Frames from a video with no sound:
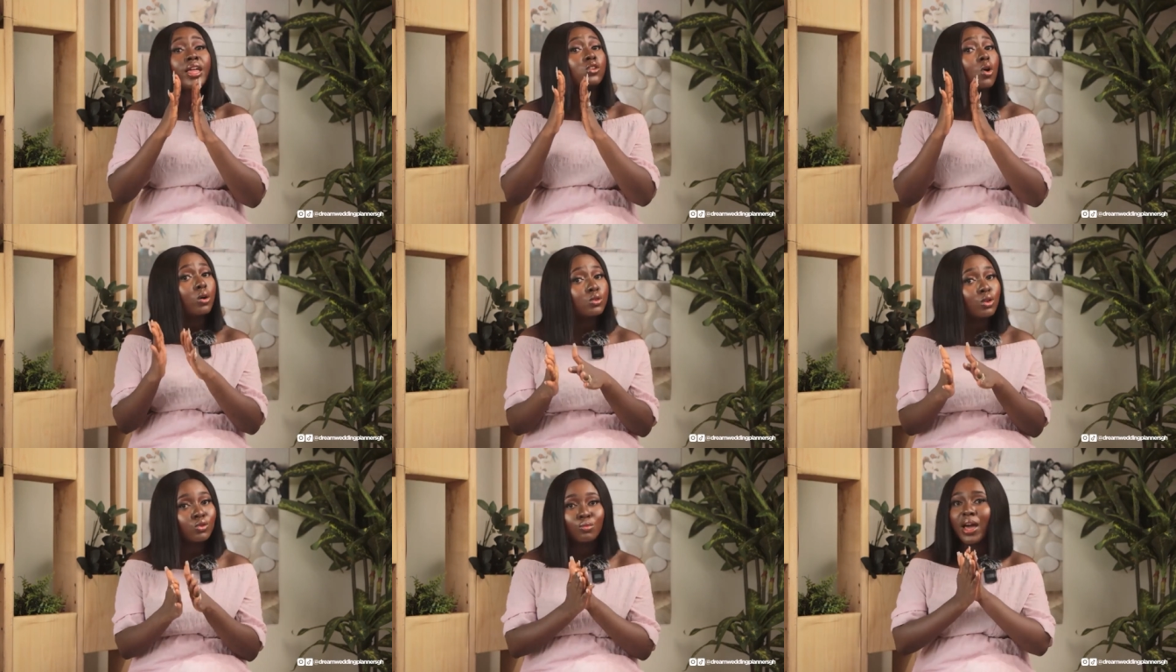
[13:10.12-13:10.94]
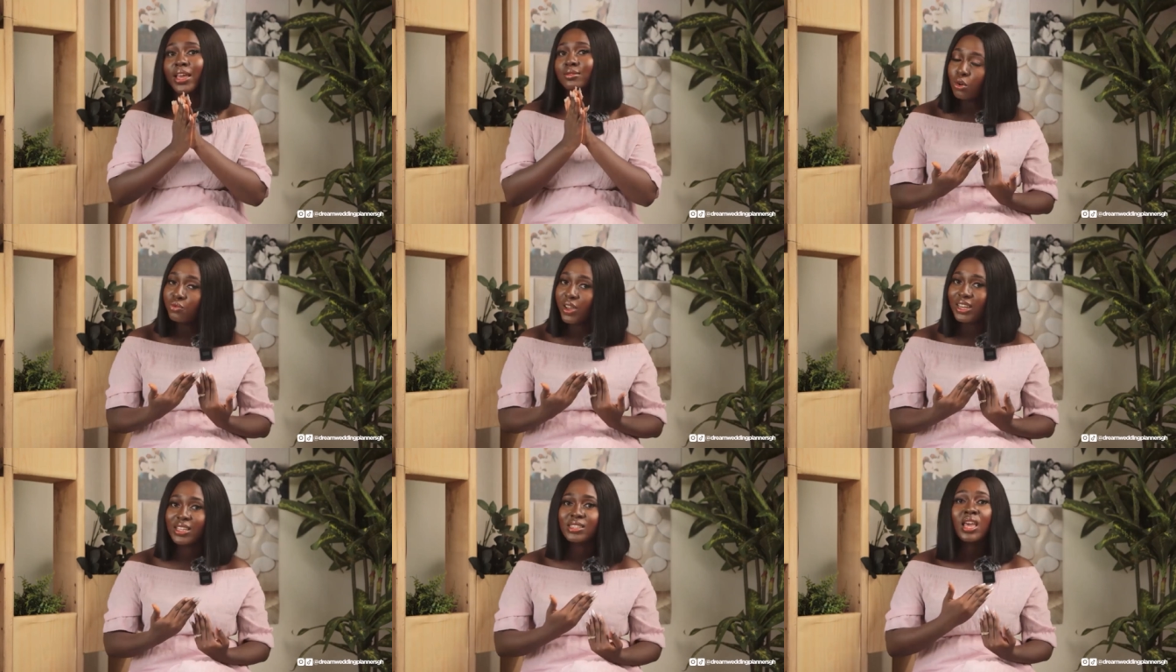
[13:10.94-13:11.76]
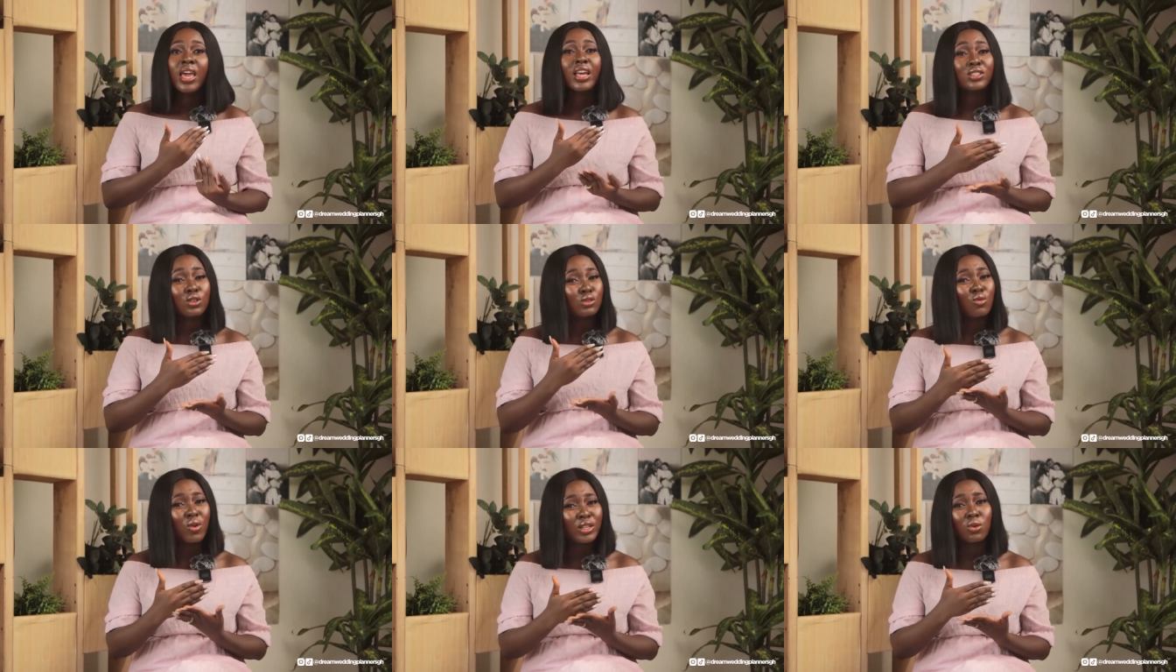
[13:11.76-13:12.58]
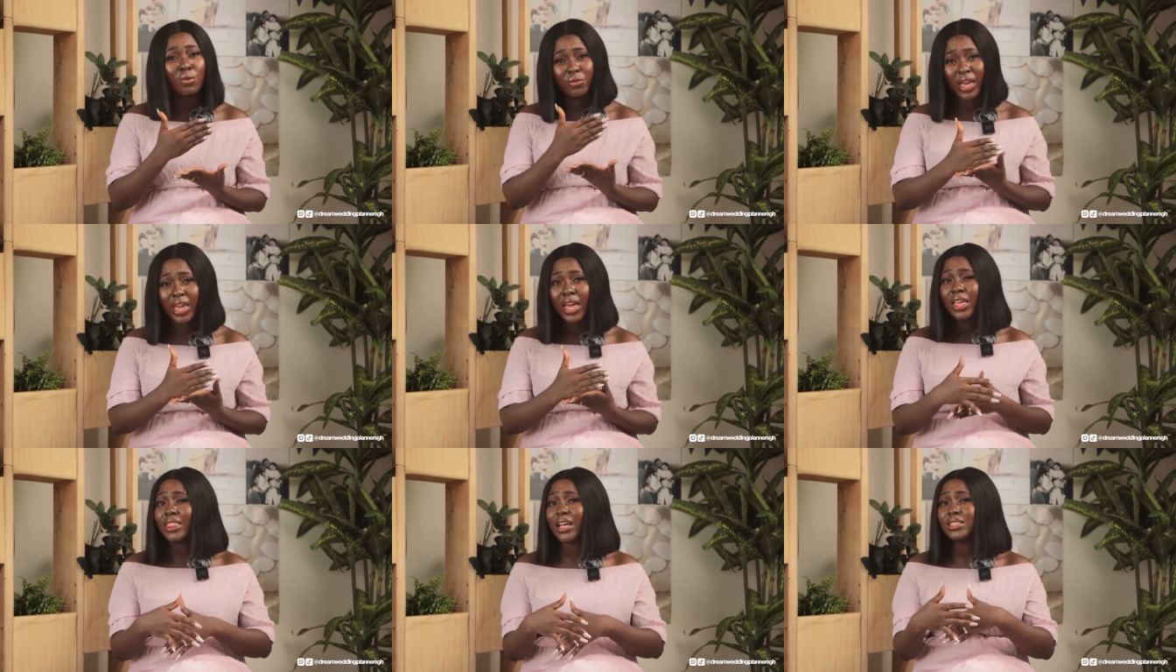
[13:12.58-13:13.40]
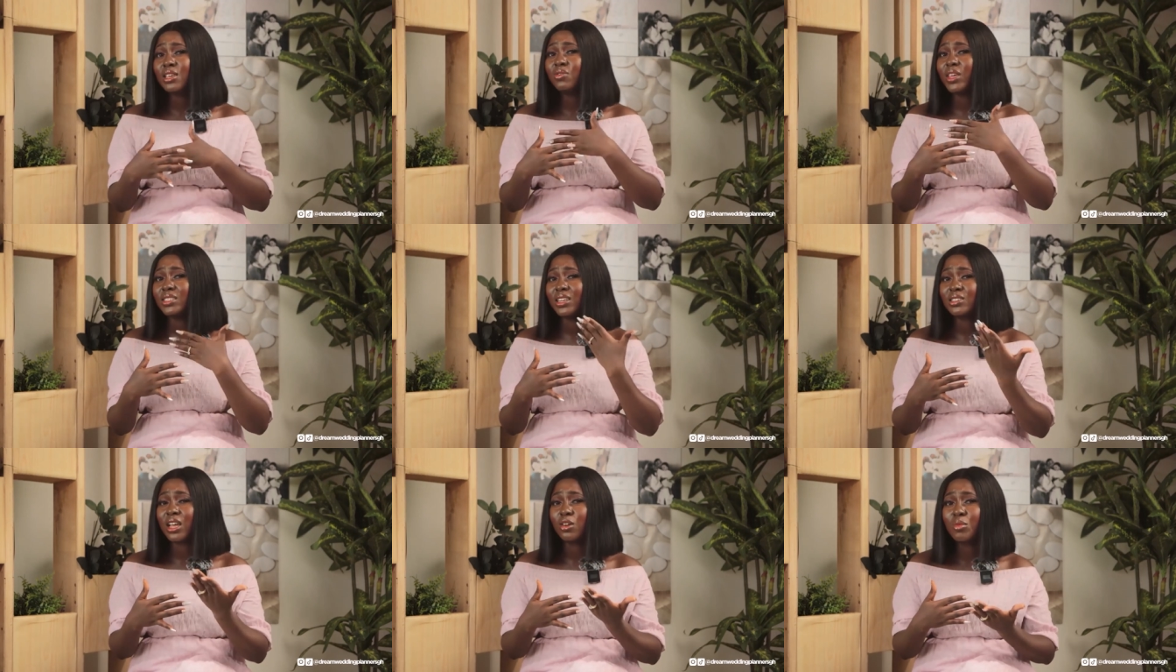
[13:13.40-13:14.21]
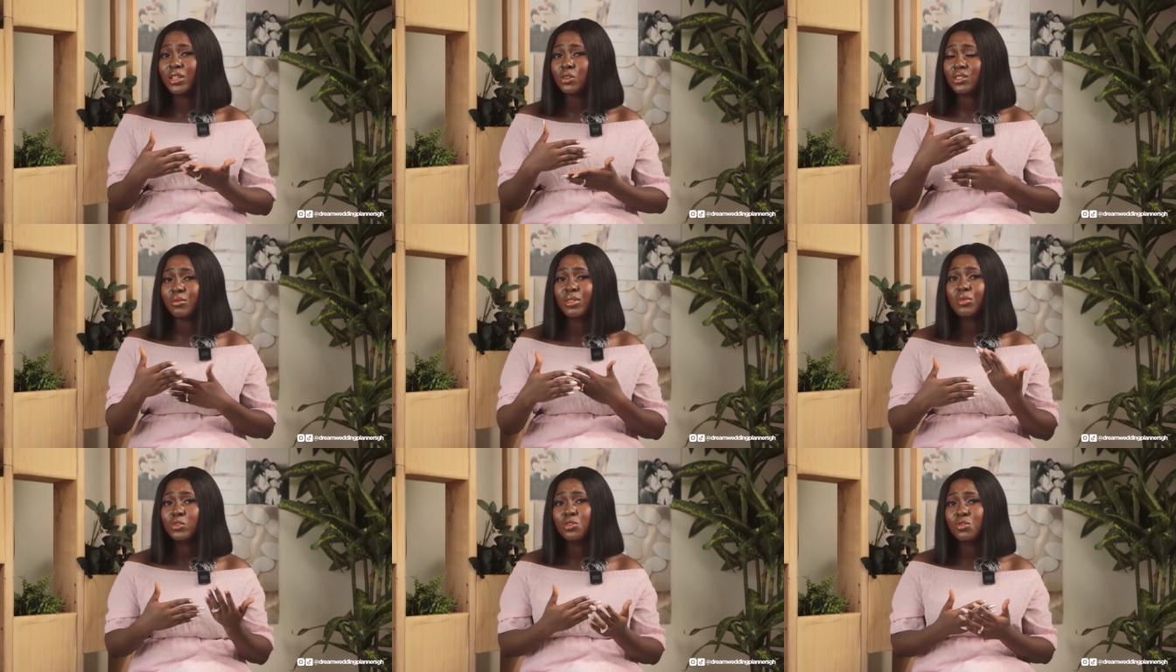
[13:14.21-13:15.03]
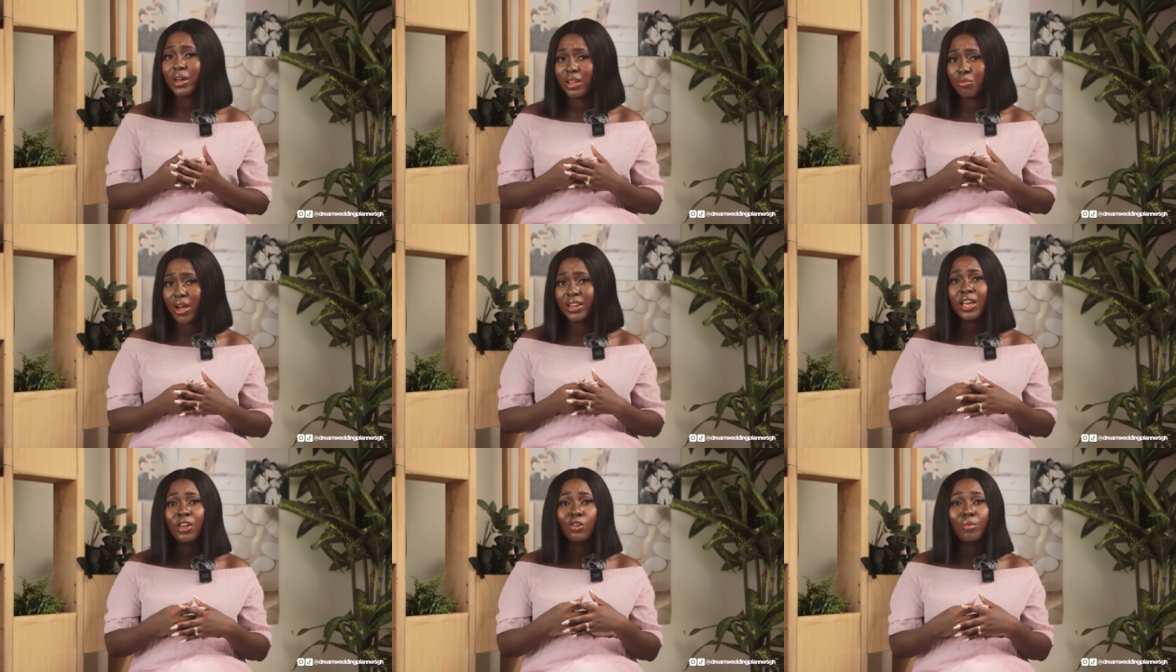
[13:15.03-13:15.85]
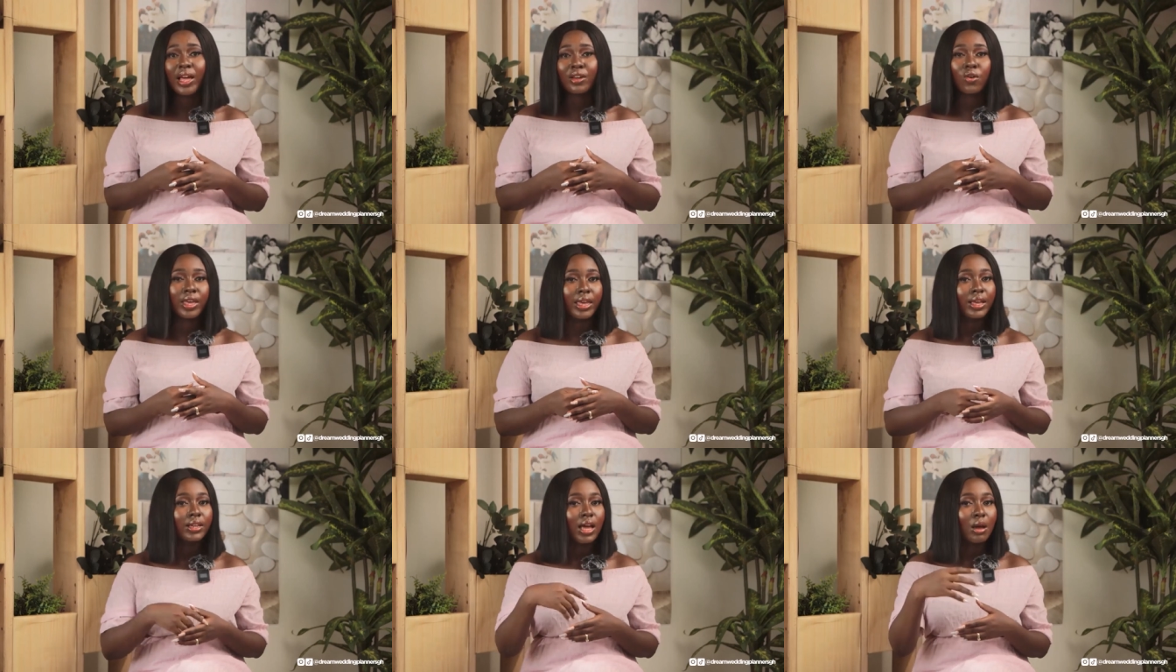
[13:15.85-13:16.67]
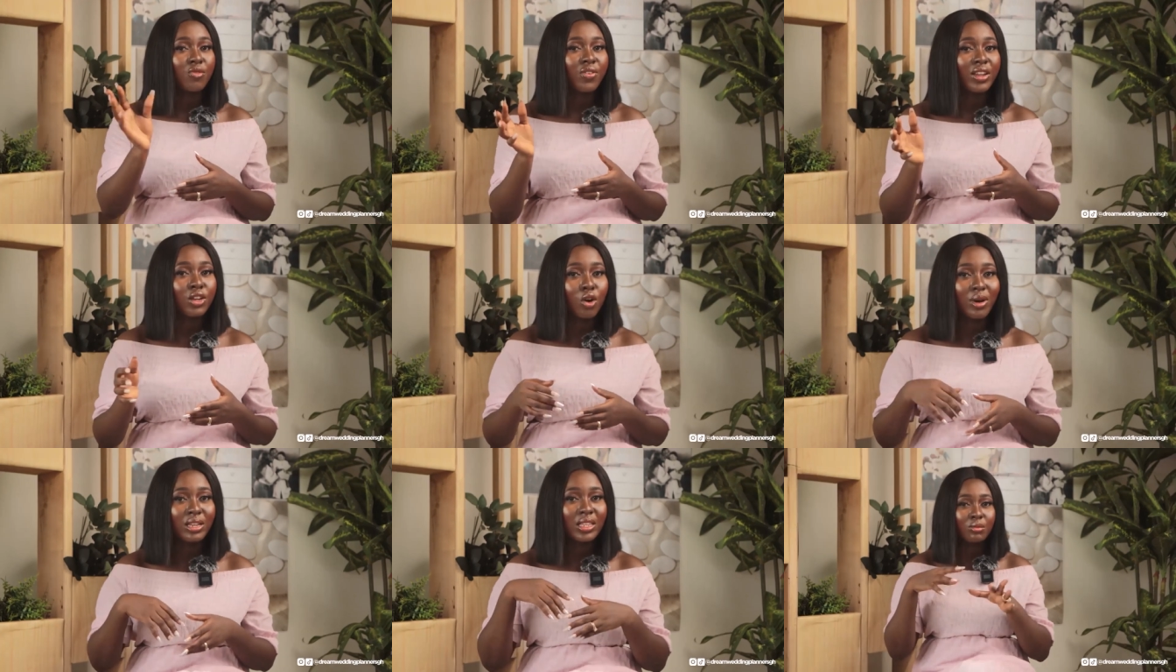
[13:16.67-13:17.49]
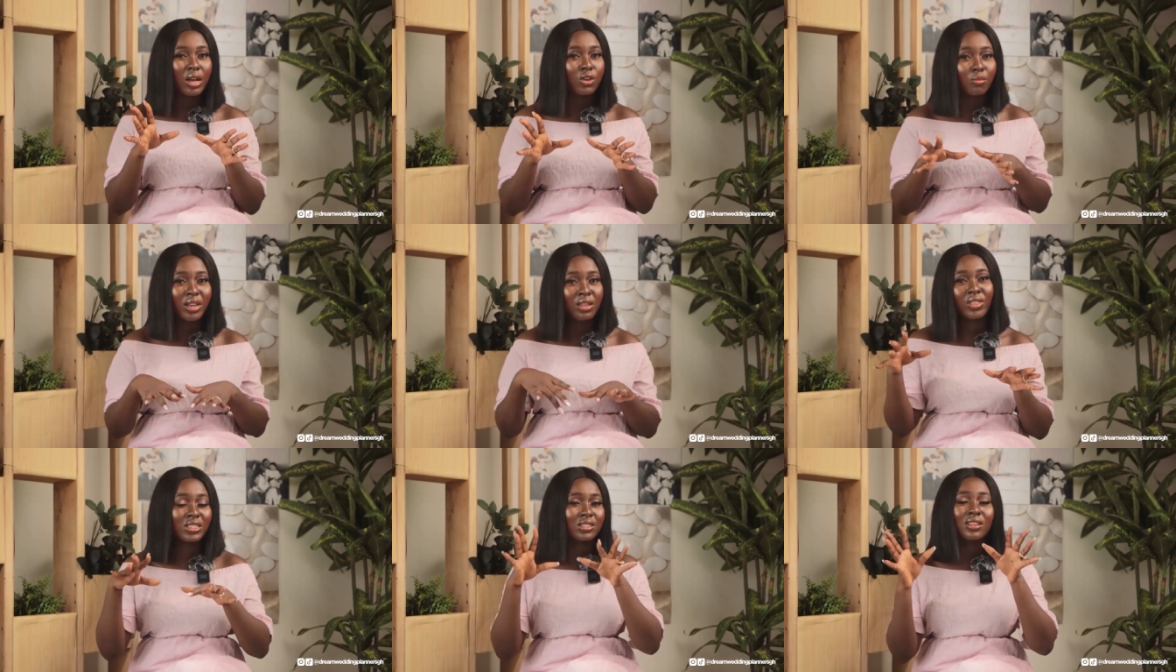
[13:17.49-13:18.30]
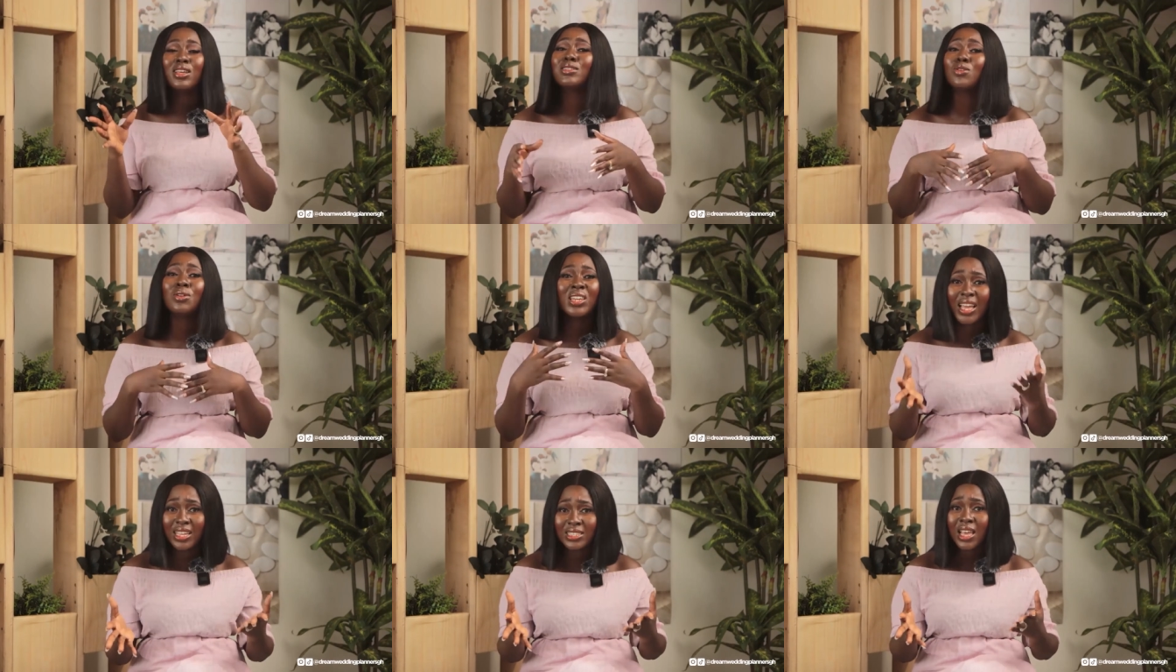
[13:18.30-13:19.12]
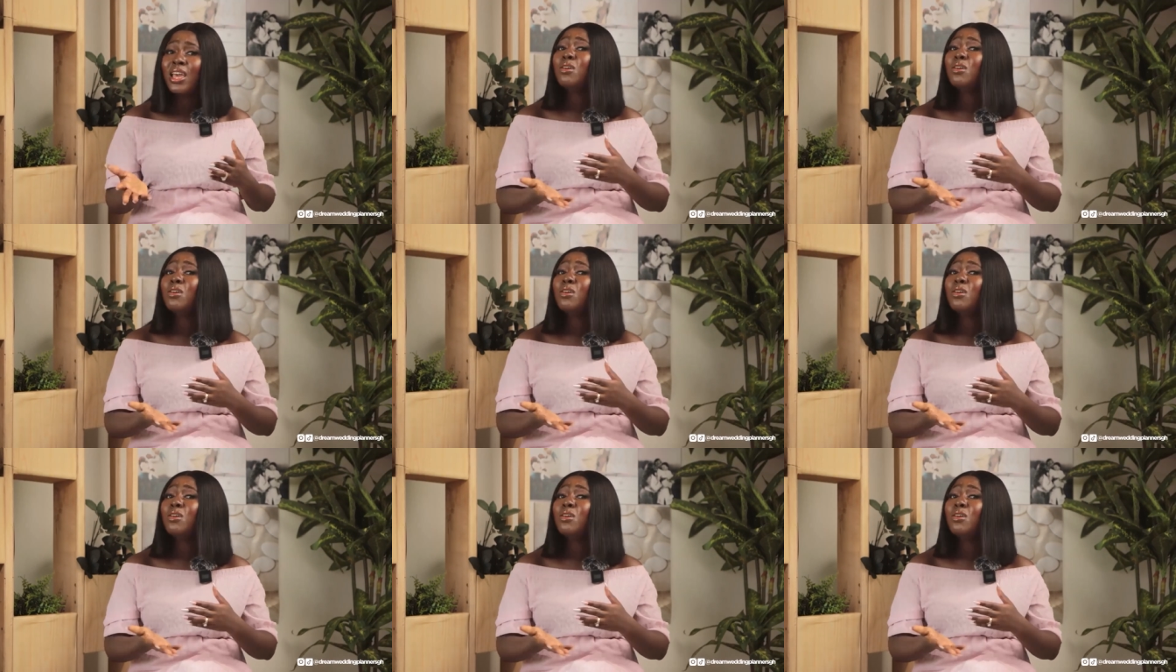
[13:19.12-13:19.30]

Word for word: And also to my own vendors, it is also quite unfair that if there is a disagreement or something between you and the bride, you'll be like, okay, I'm refunding your money, take back your money. If that is, it's not nice.